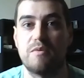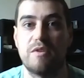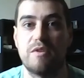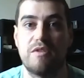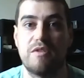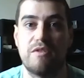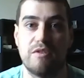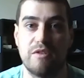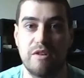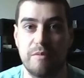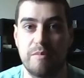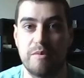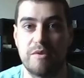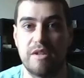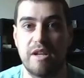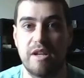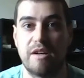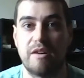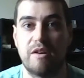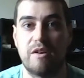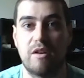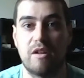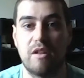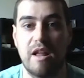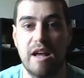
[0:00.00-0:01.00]
with 30%
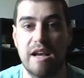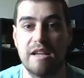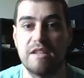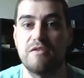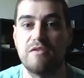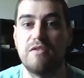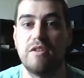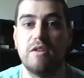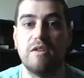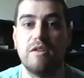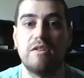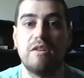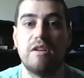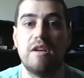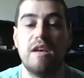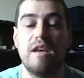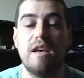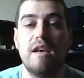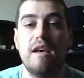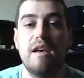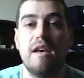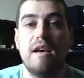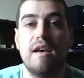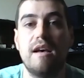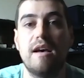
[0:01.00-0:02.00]
glass fill.
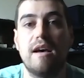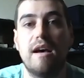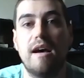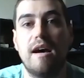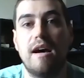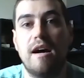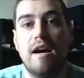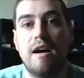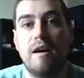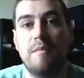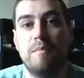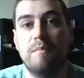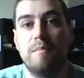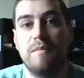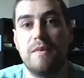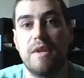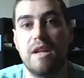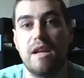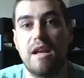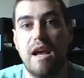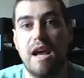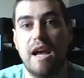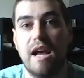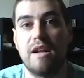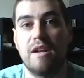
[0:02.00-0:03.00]

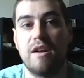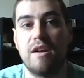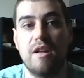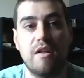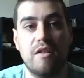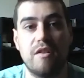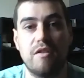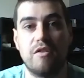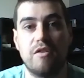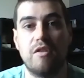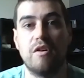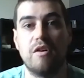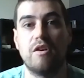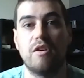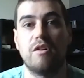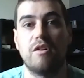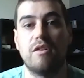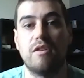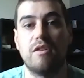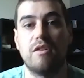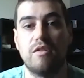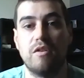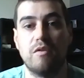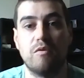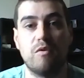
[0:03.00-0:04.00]
And
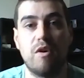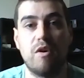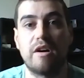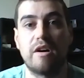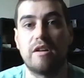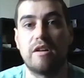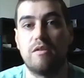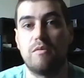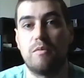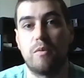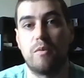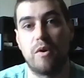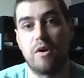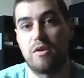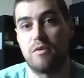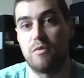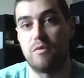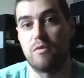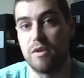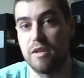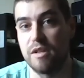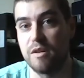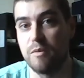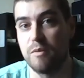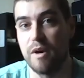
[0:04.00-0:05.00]
the rugged worked
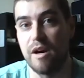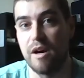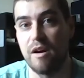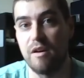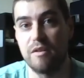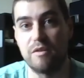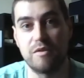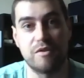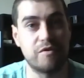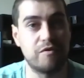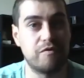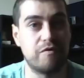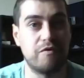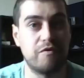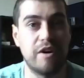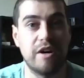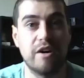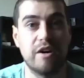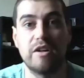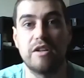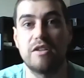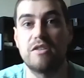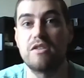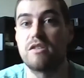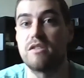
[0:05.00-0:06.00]
really well. It was
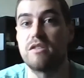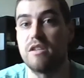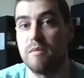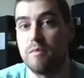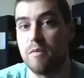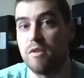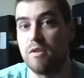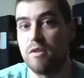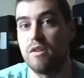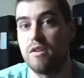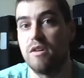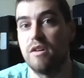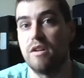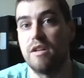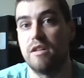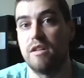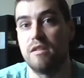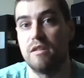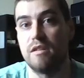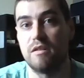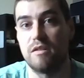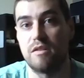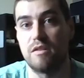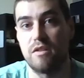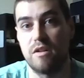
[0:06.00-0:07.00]
very similar
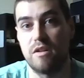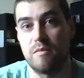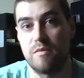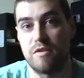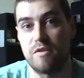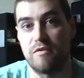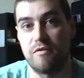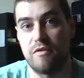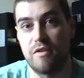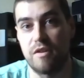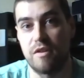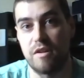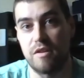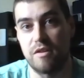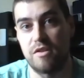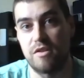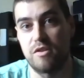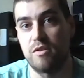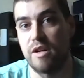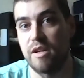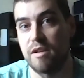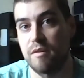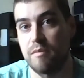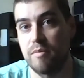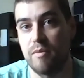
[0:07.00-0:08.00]
in the terms of the
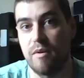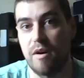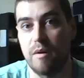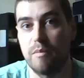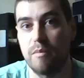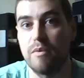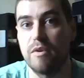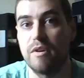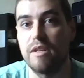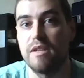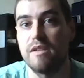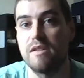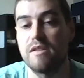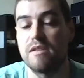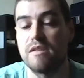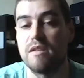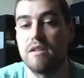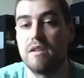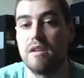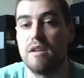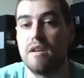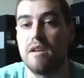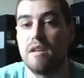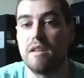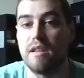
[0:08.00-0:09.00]
strength properties
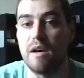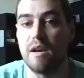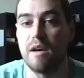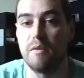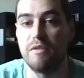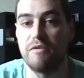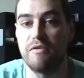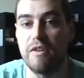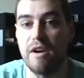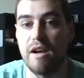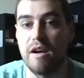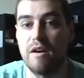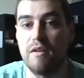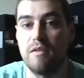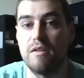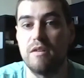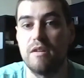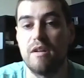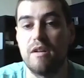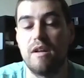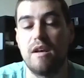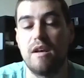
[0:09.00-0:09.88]
that we found.